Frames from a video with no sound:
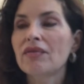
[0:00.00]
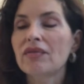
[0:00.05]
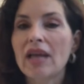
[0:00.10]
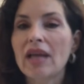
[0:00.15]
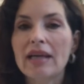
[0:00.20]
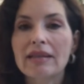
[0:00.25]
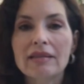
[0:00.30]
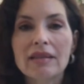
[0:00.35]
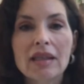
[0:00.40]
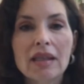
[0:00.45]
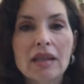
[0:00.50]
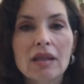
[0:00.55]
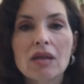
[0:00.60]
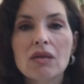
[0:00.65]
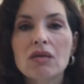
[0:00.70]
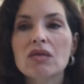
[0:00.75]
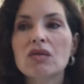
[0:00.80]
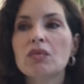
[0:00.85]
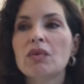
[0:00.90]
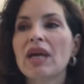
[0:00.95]
have
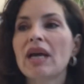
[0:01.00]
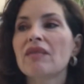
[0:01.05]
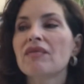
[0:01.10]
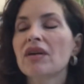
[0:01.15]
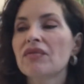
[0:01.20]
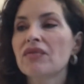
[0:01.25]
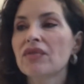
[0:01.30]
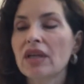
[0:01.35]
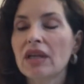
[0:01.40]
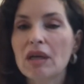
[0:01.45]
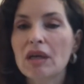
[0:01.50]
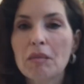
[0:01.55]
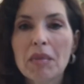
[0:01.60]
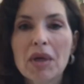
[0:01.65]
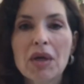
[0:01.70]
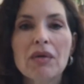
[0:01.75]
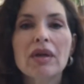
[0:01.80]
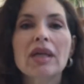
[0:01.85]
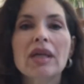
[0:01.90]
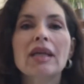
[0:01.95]
Latinos, we have African
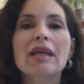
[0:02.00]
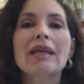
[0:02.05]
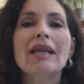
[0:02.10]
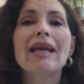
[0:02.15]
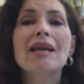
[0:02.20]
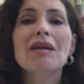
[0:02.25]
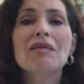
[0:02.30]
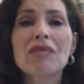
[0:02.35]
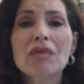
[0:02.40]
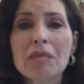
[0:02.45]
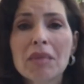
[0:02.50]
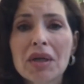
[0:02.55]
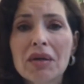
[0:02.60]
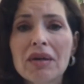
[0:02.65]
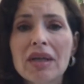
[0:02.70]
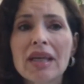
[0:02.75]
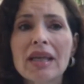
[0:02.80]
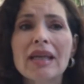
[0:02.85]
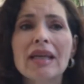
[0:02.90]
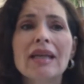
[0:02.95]
American, Native
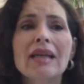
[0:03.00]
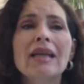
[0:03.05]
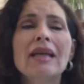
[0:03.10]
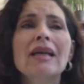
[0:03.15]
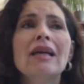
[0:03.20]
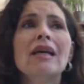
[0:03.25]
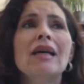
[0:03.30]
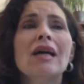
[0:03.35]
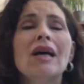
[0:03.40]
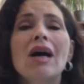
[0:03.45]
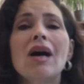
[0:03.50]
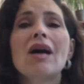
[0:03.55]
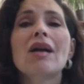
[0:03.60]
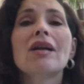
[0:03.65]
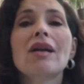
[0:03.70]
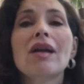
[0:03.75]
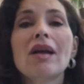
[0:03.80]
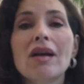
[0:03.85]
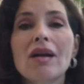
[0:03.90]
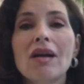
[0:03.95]
American,
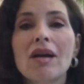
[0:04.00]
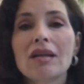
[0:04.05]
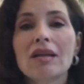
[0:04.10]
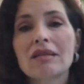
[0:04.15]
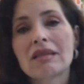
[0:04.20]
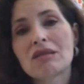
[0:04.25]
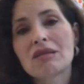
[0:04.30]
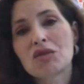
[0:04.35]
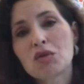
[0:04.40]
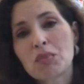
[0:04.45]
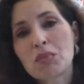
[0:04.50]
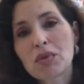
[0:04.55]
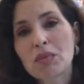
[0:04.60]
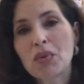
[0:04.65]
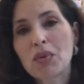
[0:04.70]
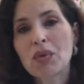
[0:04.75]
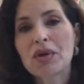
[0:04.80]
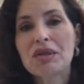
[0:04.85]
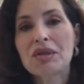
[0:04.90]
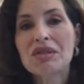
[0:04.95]
on and on and on, because it's super
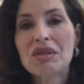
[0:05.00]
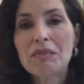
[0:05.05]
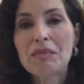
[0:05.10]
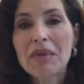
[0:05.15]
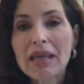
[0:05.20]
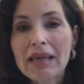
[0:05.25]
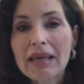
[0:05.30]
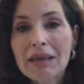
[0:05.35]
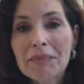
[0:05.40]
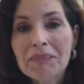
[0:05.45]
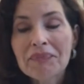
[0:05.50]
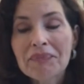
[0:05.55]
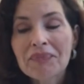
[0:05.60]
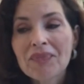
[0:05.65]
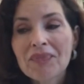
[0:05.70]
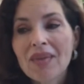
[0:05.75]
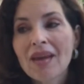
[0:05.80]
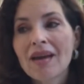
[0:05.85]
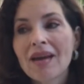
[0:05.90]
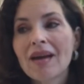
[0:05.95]
important to me.
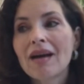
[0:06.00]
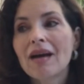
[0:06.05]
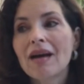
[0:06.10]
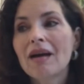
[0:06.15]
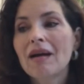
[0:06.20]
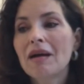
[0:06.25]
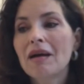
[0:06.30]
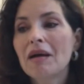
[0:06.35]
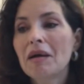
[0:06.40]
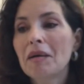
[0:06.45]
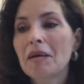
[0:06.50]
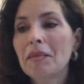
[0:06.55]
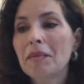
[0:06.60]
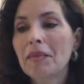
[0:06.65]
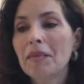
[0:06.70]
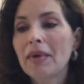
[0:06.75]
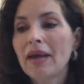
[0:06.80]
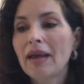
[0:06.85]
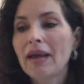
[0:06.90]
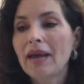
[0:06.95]

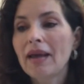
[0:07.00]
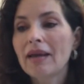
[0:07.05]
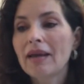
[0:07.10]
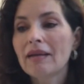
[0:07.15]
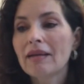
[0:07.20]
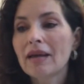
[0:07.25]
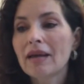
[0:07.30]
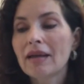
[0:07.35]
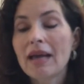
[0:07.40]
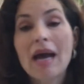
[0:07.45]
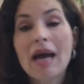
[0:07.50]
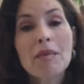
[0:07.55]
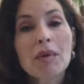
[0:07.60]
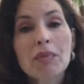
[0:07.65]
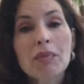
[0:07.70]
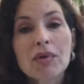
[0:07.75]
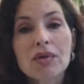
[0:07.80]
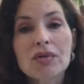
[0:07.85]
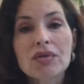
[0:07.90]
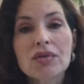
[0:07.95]
I'm
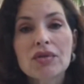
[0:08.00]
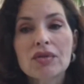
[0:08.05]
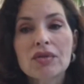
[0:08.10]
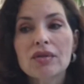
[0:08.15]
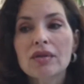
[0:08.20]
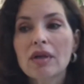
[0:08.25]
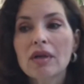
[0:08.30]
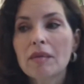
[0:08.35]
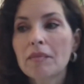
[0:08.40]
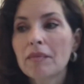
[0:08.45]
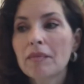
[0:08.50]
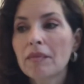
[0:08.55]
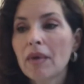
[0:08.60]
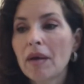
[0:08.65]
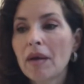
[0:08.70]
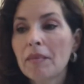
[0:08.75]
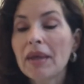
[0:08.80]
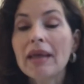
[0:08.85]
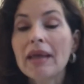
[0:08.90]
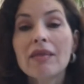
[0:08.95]
a producer.
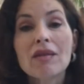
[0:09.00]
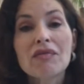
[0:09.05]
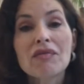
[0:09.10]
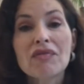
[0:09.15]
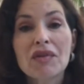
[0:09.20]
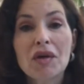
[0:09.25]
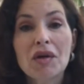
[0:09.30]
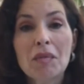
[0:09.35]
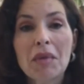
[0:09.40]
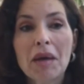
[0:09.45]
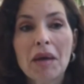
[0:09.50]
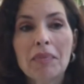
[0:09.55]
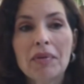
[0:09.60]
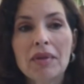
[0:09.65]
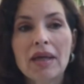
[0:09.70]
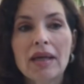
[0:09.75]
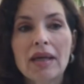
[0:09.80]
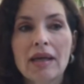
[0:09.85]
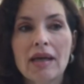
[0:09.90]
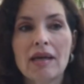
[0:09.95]
I'm in the film.
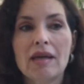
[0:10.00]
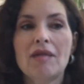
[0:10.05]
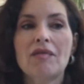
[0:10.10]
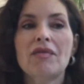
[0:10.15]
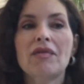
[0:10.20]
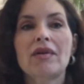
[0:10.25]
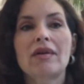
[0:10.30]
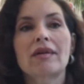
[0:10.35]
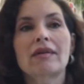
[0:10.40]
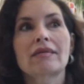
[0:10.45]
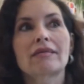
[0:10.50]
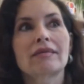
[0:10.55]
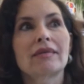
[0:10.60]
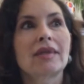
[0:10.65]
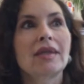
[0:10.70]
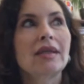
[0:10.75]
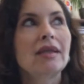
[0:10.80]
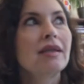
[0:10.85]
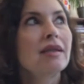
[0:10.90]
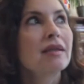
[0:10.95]
I play kind of a
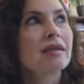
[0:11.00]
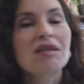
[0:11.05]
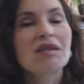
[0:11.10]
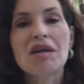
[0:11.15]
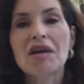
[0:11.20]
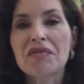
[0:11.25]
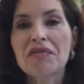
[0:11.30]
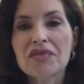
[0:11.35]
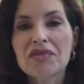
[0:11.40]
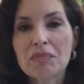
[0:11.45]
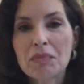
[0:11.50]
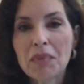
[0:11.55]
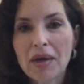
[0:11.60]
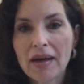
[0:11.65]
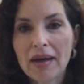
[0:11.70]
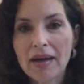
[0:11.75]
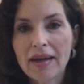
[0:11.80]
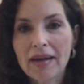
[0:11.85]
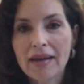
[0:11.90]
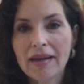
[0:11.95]
tough
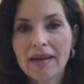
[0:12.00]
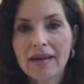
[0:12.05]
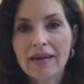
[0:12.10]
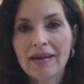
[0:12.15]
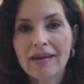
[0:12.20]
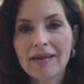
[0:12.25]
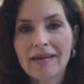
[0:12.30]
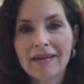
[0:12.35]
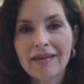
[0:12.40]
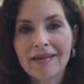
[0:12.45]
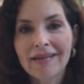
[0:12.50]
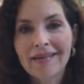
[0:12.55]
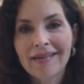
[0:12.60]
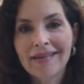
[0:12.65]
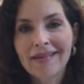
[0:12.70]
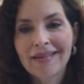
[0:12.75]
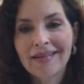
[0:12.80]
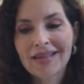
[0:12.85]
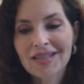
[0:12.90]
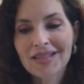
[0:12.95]
spy